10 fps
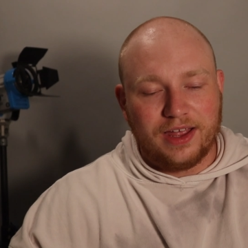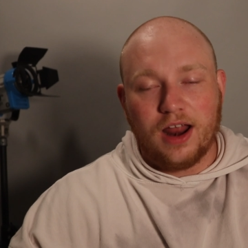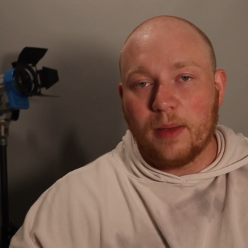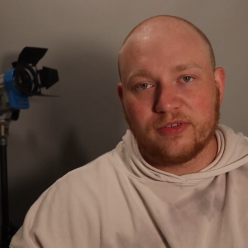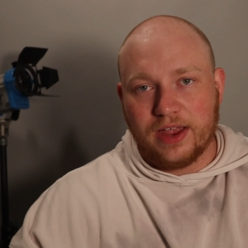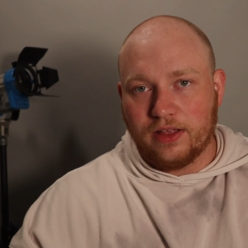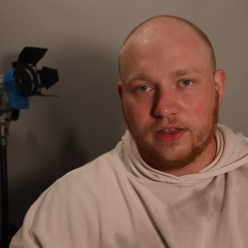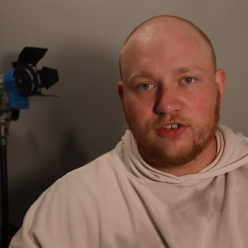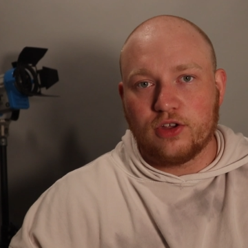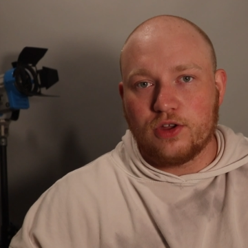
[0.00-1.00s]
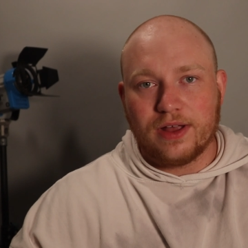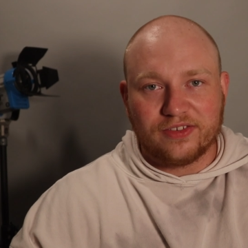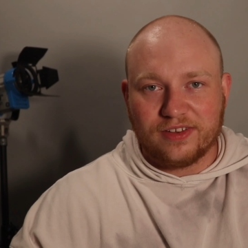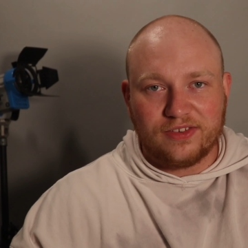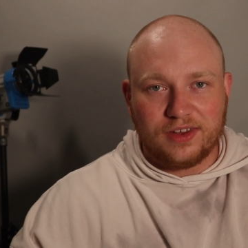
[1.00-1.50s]
and upscale it so you
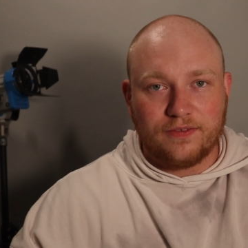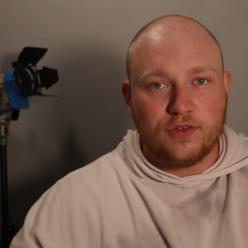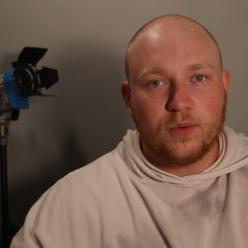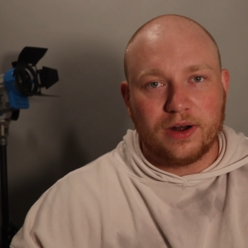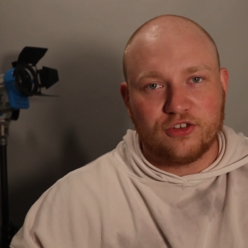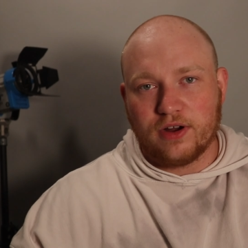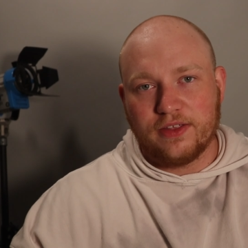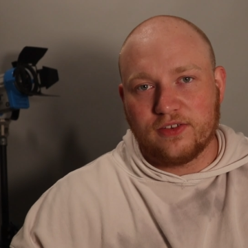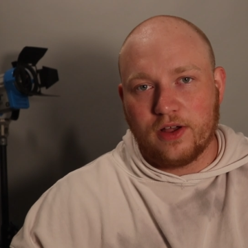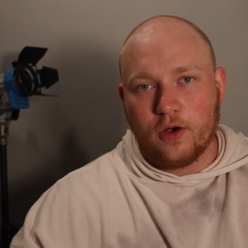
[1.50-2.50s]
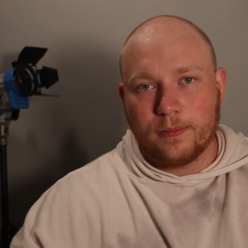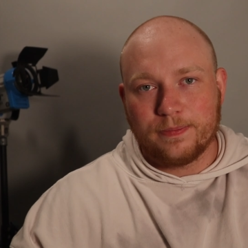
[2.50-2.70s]
guys can see if you wanna try this at home.